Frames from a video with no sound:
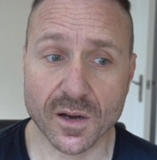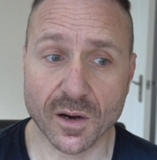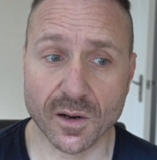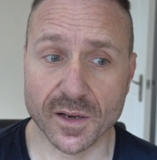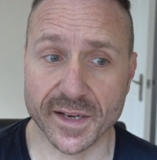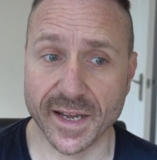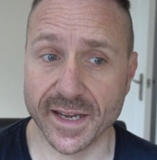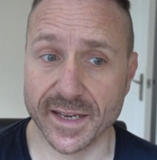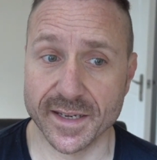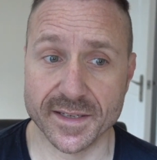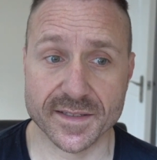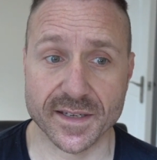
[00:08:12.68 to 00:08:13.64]

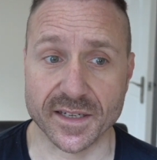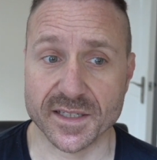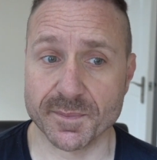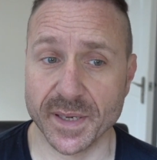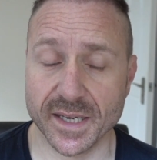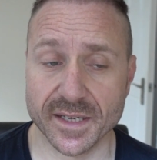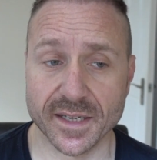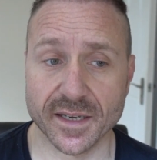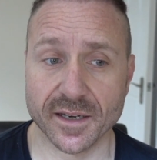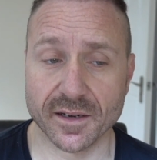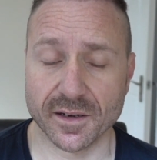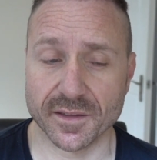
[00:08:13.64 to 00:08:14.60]
Holidays,
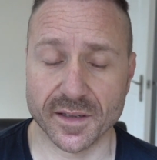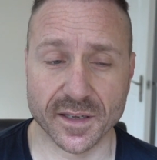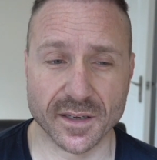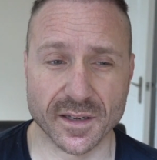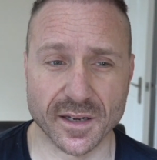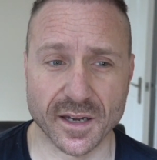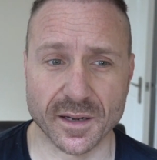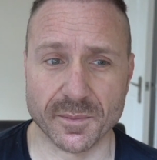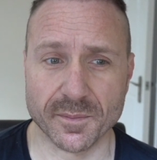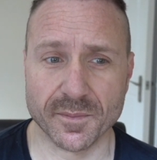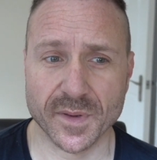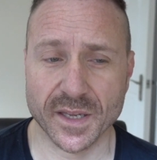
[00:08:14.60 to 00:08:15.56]
Expedia, I think,
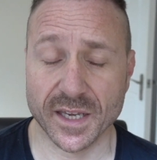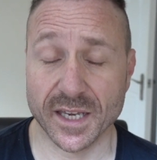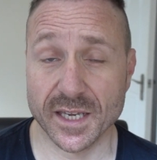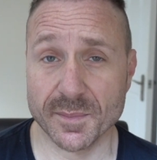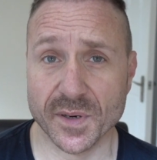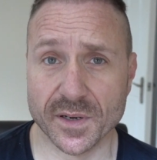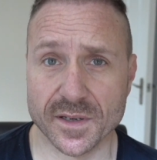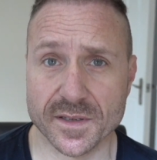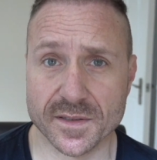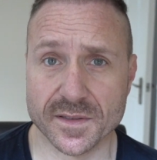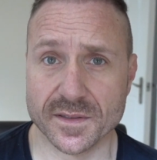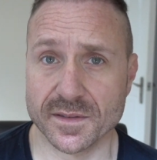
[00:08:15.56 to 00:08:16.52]

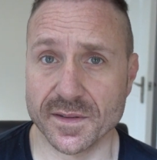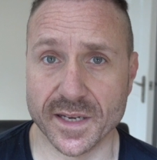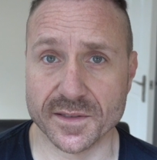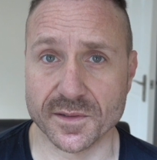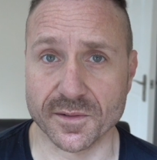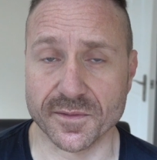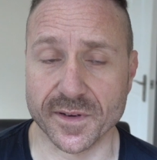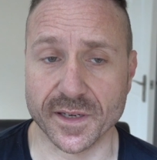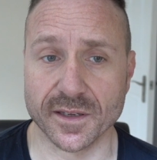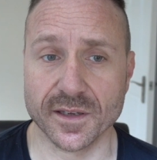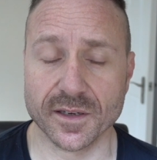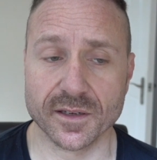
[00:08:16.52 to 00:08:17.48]
e-bookers, that sort of
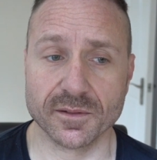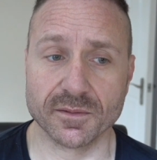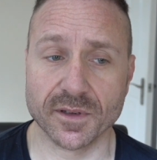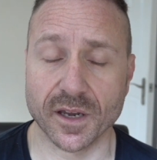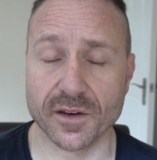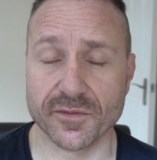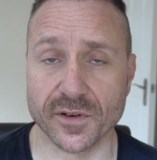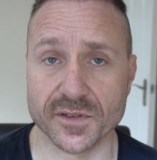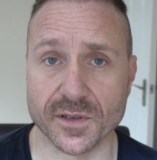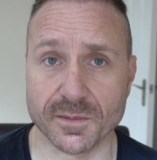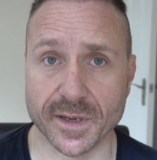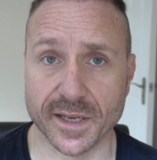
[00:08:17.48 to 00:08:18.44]
thing, you can go through
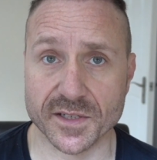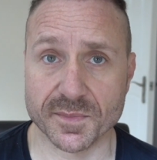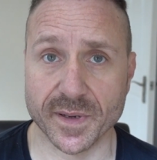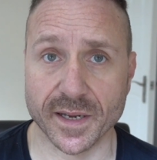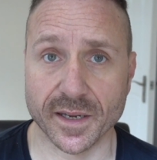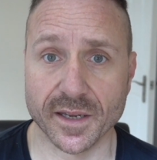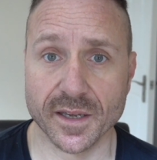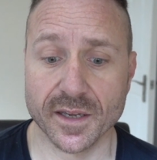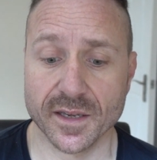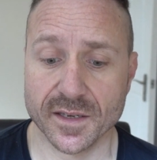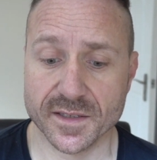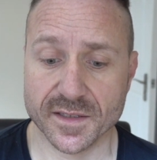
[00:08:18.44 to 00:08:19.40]
Talk Cashback.
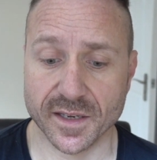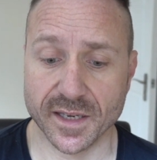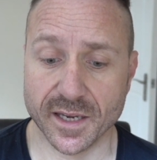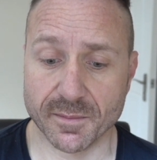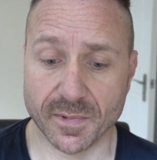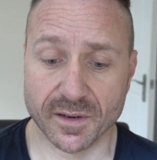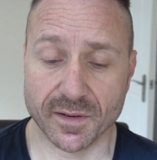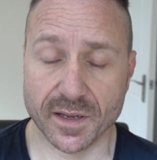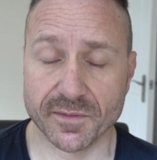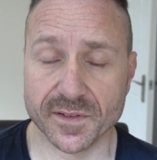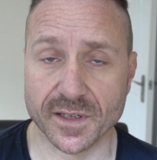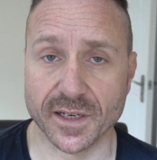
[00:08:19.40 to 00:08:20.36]
So yeah, I
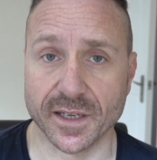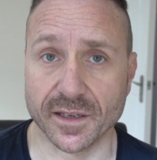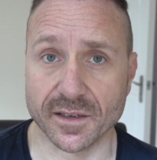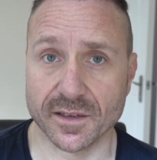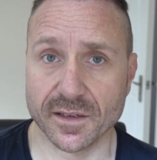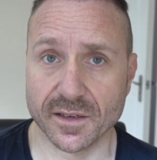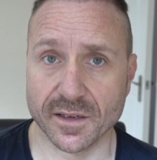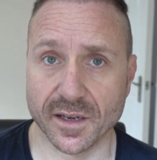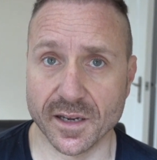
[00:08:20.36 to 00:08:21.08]
left a link